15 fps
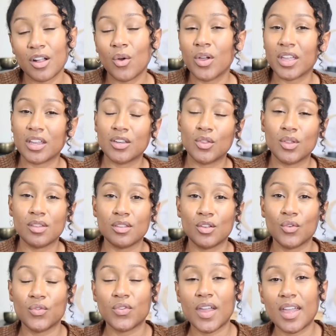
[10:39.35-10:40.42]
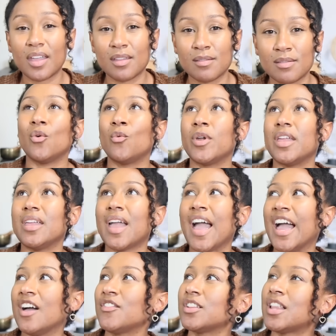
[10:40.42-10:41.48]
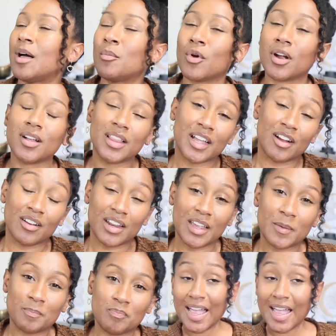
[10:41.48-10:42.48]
going into this new phase, we have a lot more clarity.